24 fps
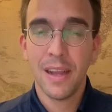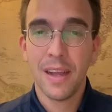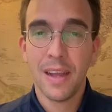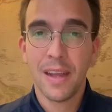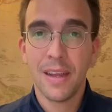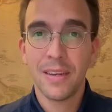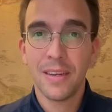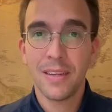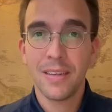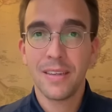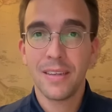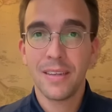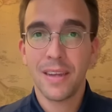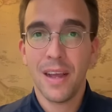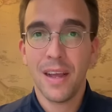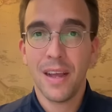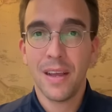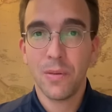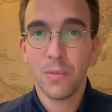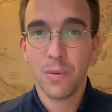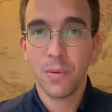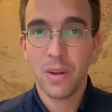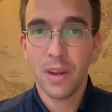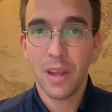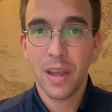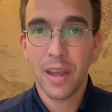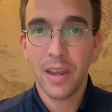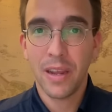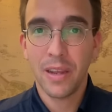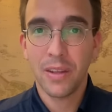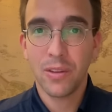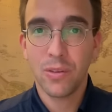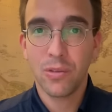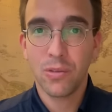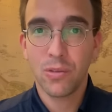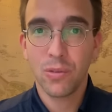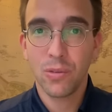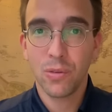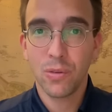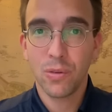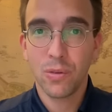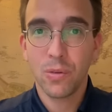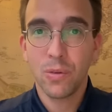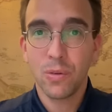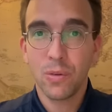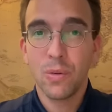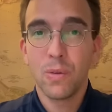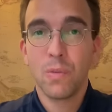and I would like
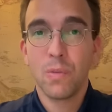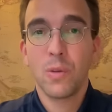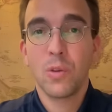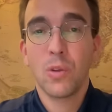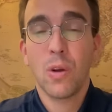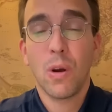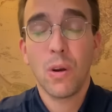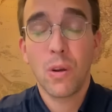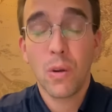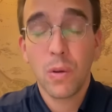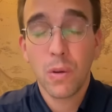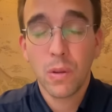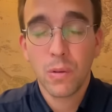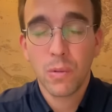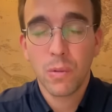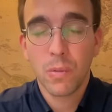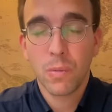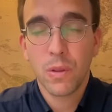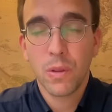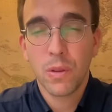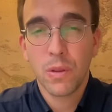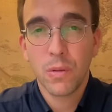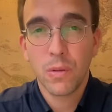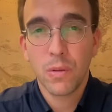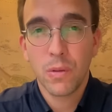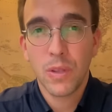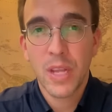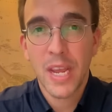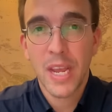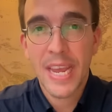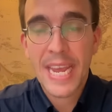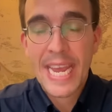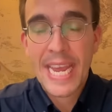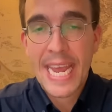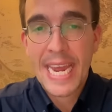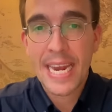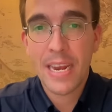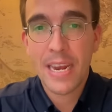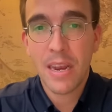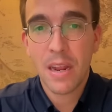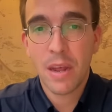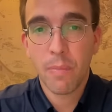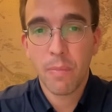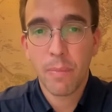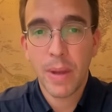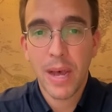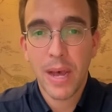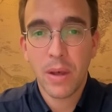to talk with you today again
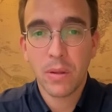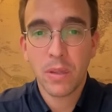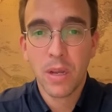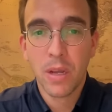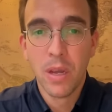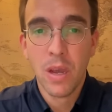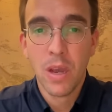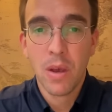about